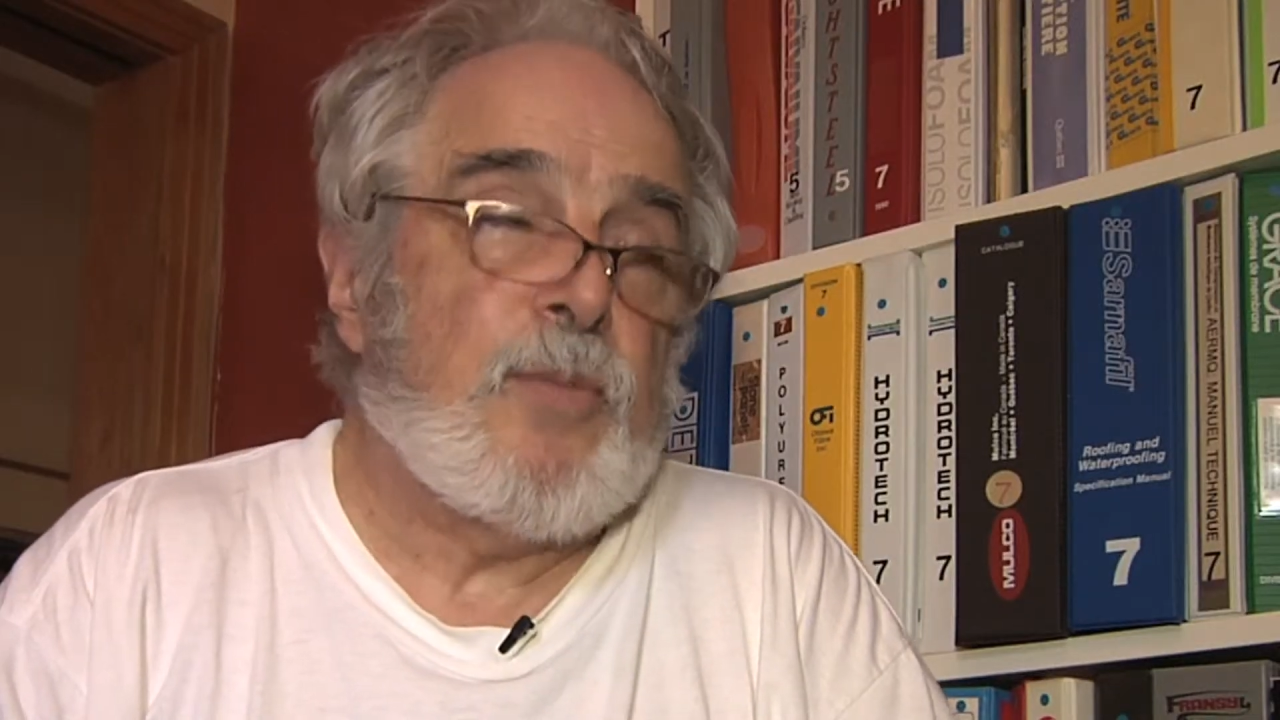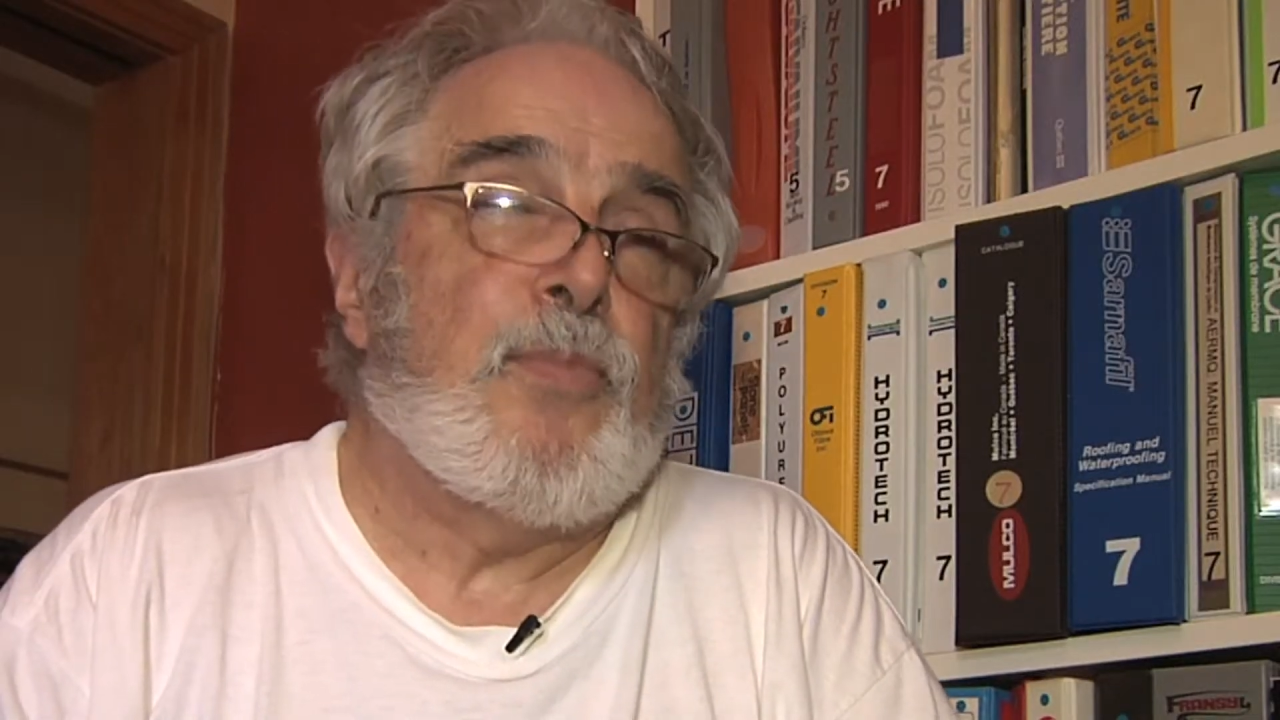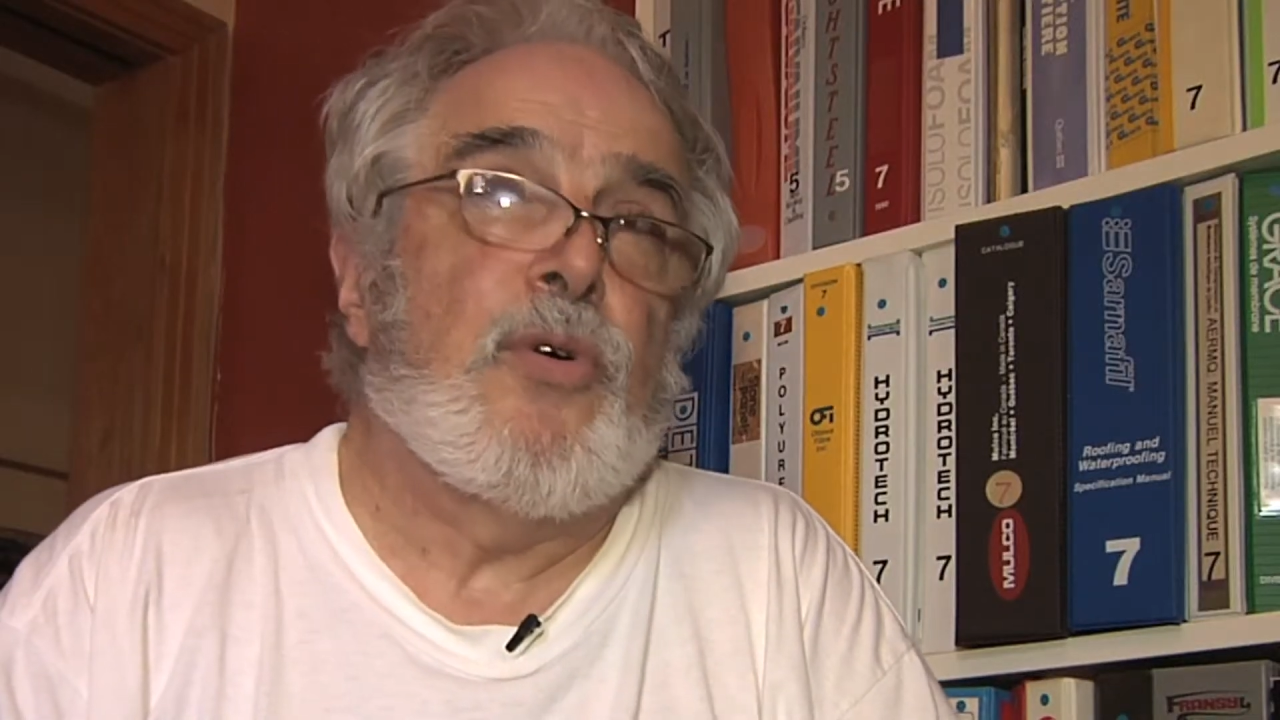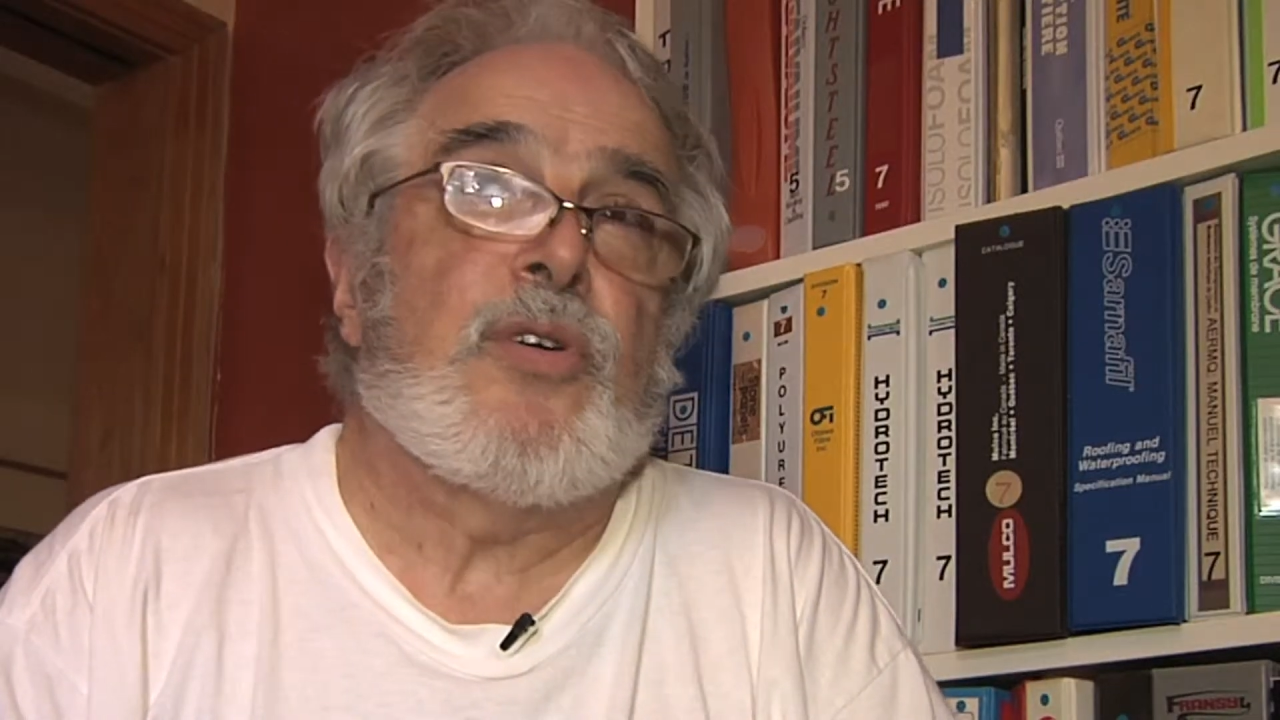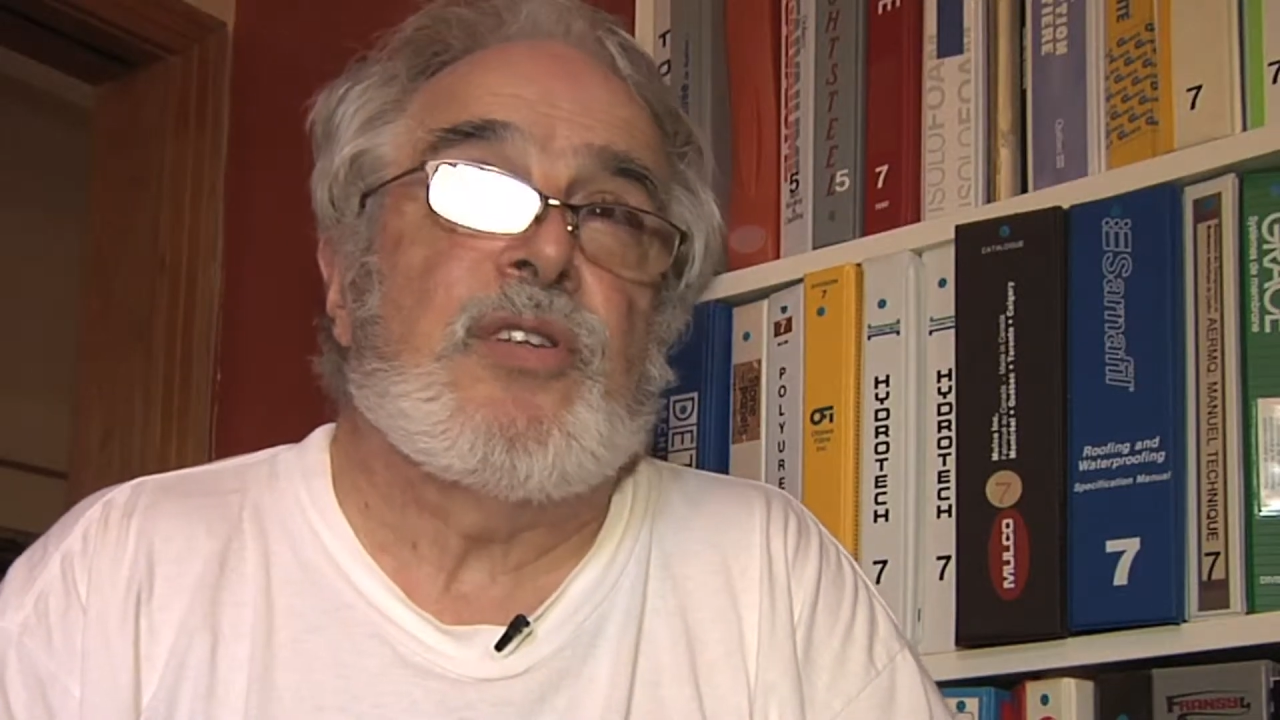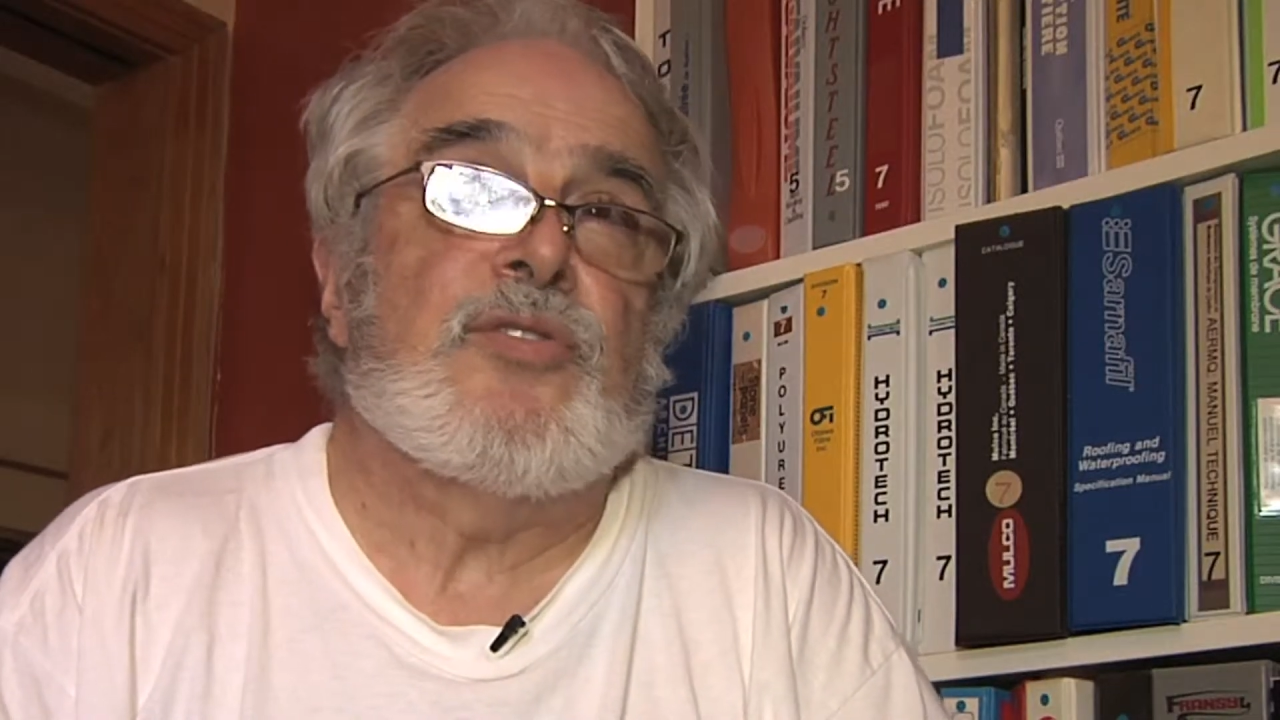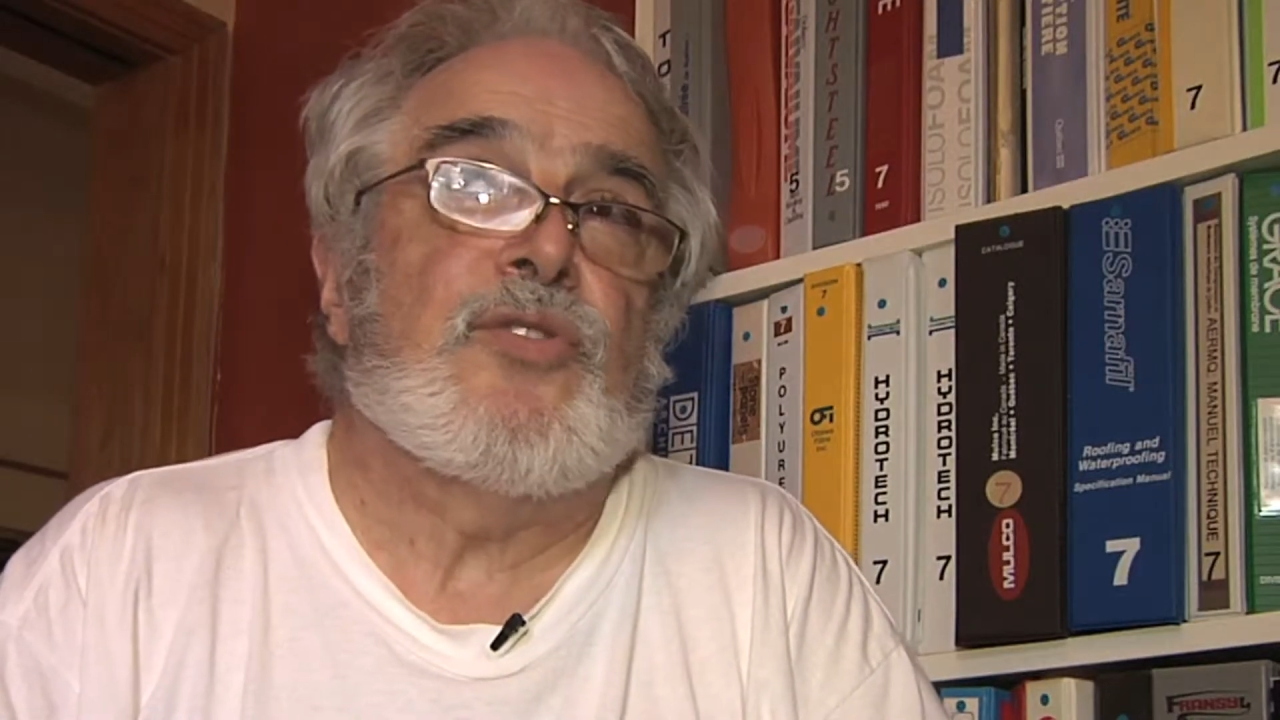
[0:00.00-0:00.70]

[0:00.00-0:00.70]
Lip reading: important is